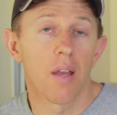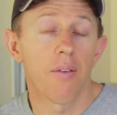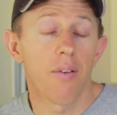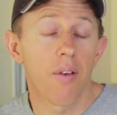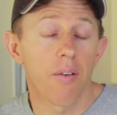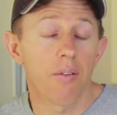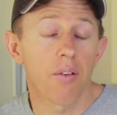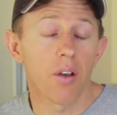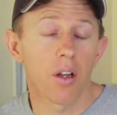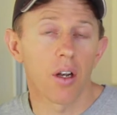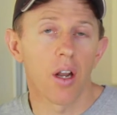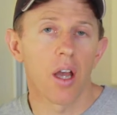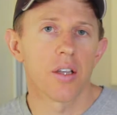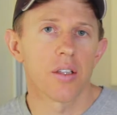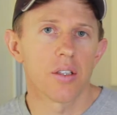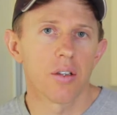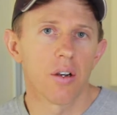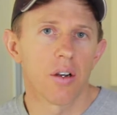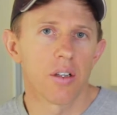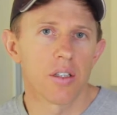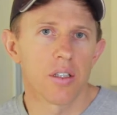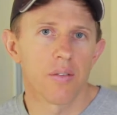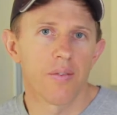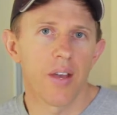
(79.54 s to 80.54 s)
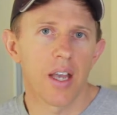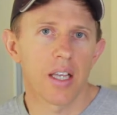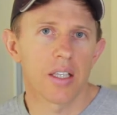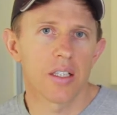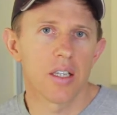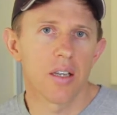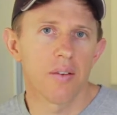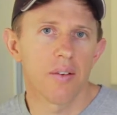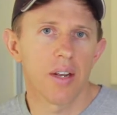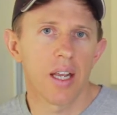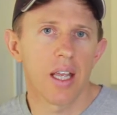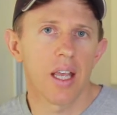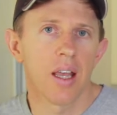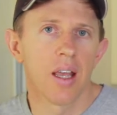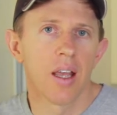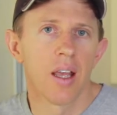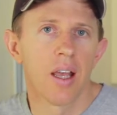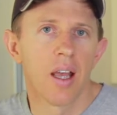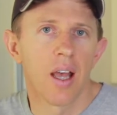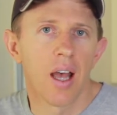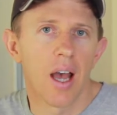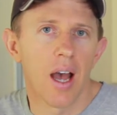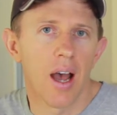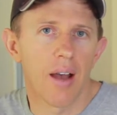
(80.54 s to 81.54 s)
If you've got no signs of activity
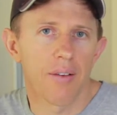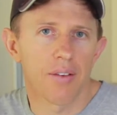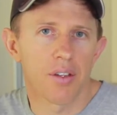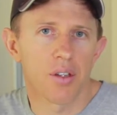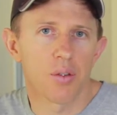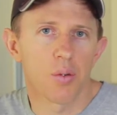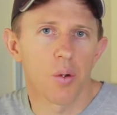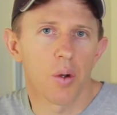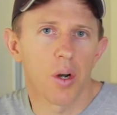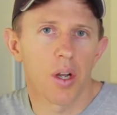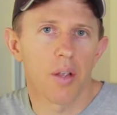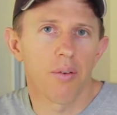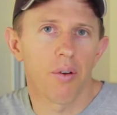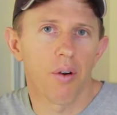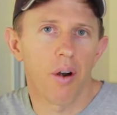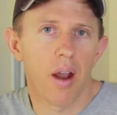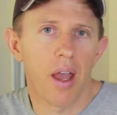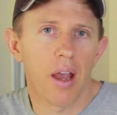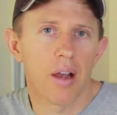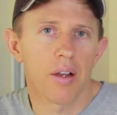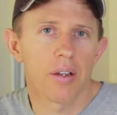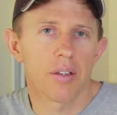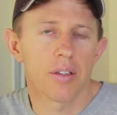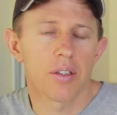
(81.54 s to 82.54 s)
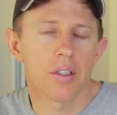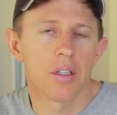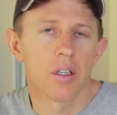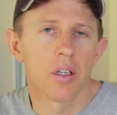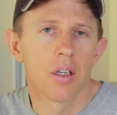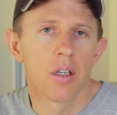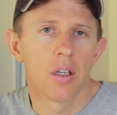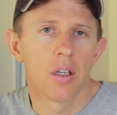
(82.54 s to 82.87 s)
after 24 hours,